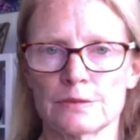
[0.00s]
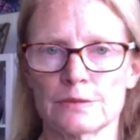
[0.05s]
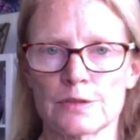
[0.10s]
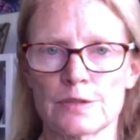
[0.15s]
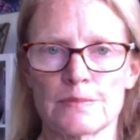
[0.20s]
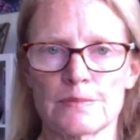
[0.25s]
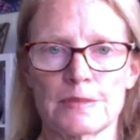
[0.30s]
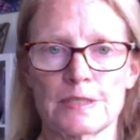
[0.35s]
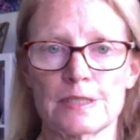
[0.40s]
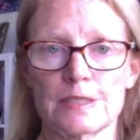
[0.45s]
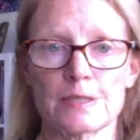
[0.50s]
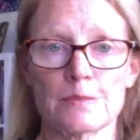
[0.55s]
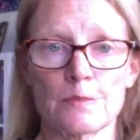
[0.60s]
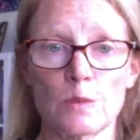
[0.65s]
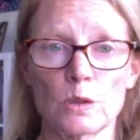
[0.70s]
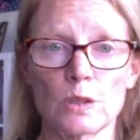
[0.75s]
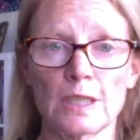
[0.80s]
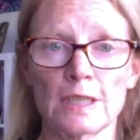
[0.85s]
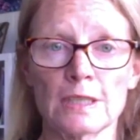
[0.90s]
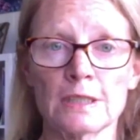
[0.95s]
or somebody
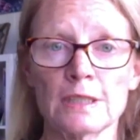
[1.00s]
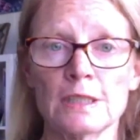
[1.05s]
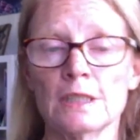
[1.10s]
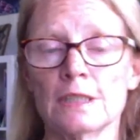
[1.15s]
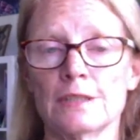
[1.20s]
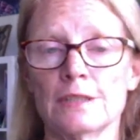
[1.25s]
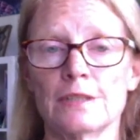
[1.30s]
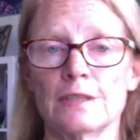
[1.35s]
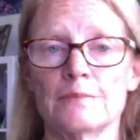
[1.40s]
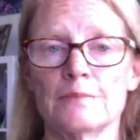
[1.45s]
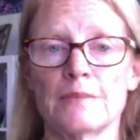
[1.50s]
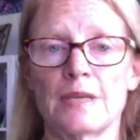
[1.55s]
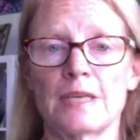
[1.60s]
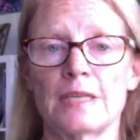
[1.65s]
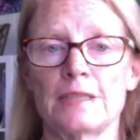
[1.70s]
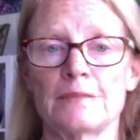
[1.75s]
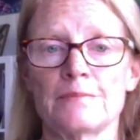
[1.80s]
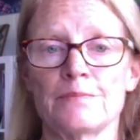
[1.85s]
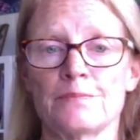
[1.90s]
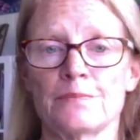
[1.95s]
smaller than
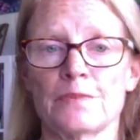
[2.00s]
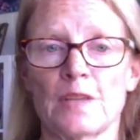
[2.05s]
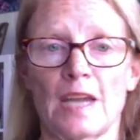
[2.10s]
me.